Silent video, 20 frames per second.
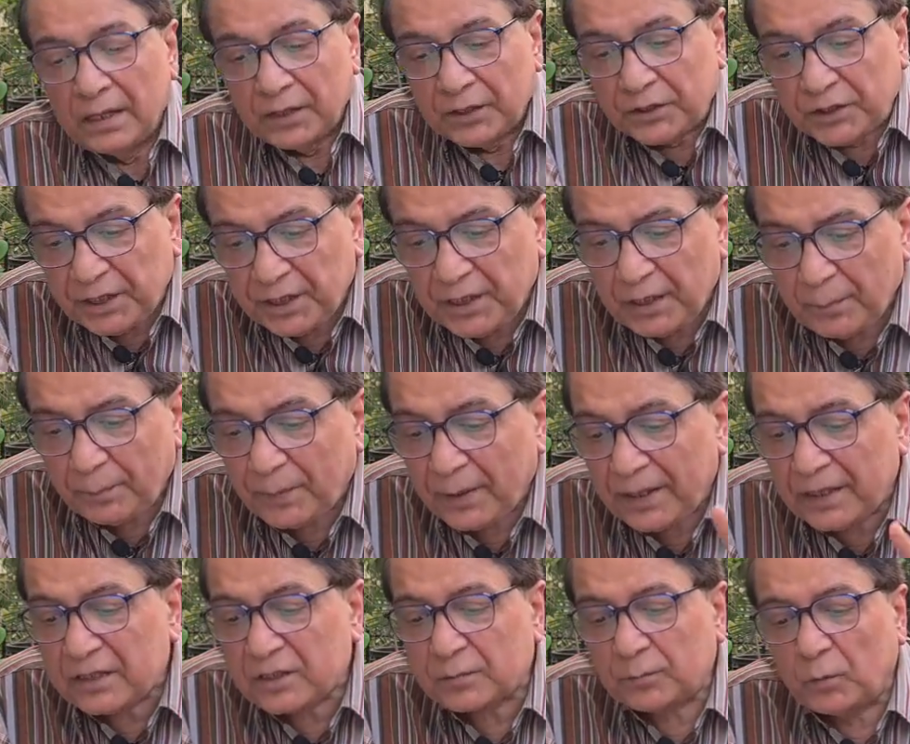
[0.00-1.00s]
Xi
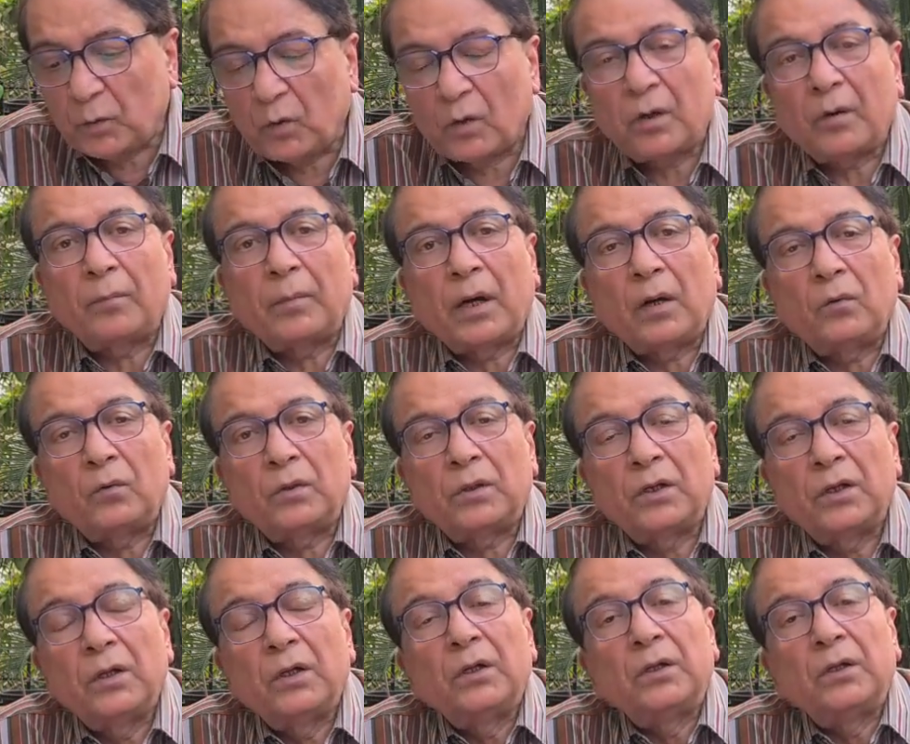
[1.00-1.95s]
Jinping spoke about